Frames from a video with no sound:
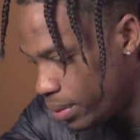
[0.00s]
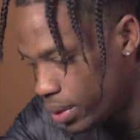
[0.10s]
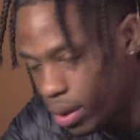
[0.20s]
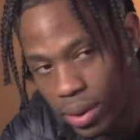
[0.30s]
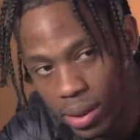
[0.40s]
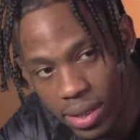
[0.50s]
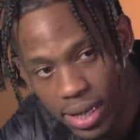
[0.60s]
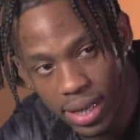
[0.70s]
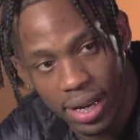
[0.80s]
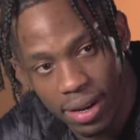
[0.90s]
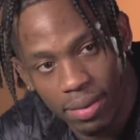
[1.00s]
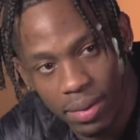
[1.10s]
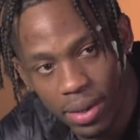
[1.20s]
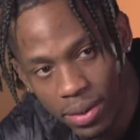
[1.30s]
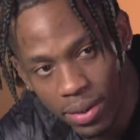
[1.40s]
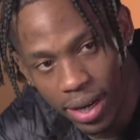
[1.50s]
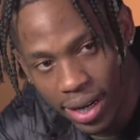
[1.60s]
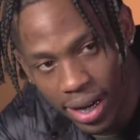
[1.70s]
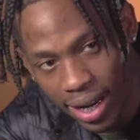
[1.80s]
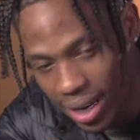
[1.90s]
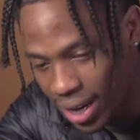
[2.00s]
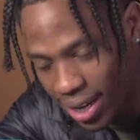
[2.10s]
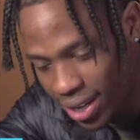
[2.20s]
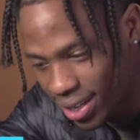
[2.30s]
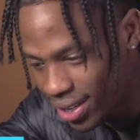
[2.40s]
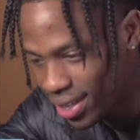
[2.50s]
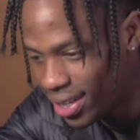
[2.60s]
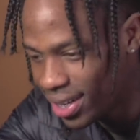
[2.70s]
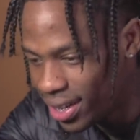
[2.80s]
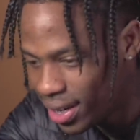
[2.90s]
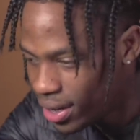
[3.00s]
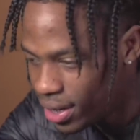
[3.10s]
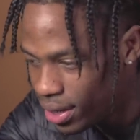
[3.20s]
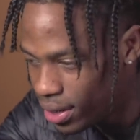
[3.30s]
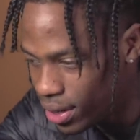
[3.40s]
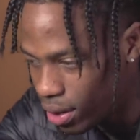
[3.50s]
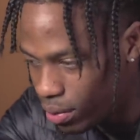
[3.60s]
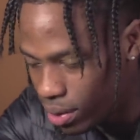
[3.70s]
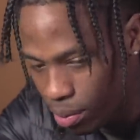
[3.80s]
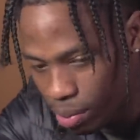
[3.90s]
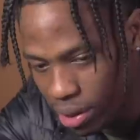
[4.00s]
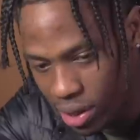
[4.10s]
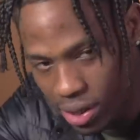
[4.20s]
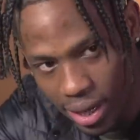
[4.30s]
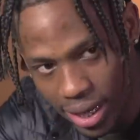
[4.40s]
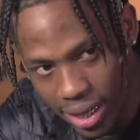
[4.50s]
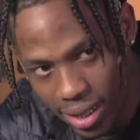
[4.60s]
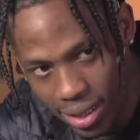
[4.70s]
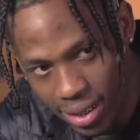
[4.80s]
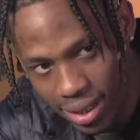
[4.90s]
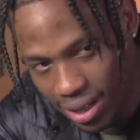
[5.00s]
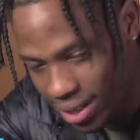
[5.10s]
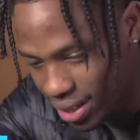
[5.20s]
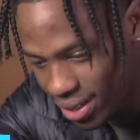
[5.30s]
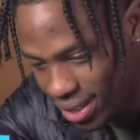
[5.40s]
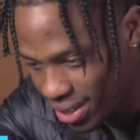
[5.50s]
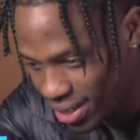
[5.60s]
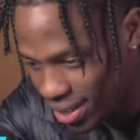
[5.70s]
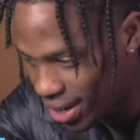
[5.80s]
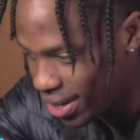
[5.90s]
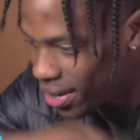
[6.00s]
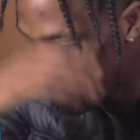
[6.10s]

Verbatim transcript: you know, we don't sit there. We don't do none of that. Like, you know, we don't preach to our kids. Our kids are just like,